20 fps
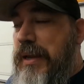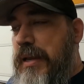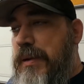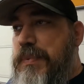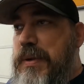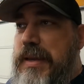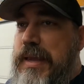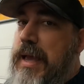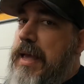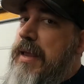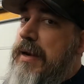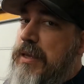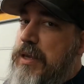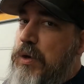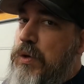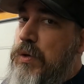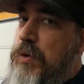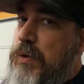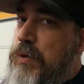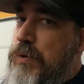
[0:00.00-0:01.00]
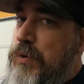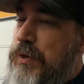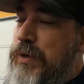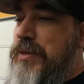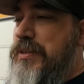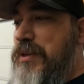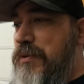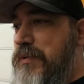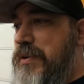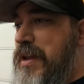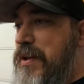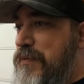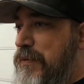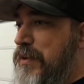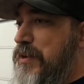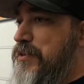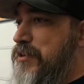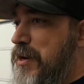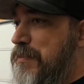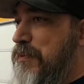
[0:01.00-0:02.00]
it'd be kind of cool because it would
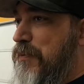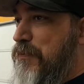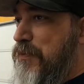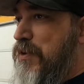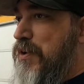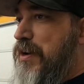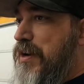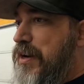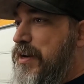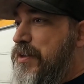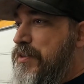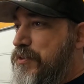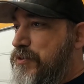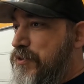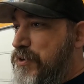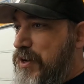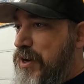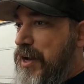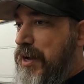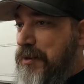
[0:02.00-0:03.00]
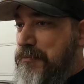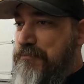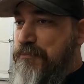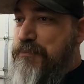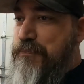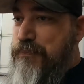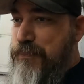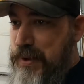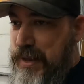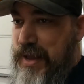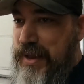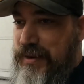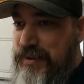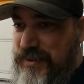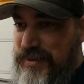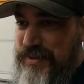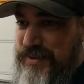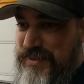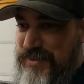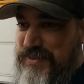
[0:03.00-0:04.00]
definitely drop the front end of the truck, but
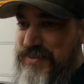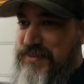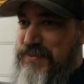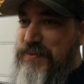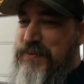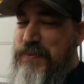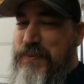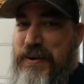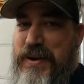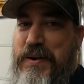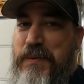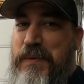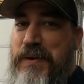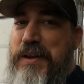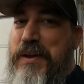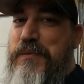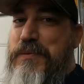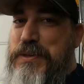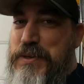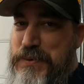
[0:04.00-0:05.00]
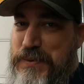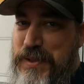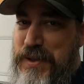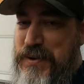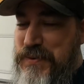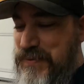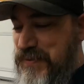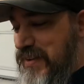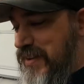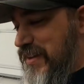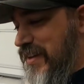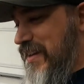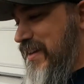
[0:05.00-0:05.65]
we don't want to go too low.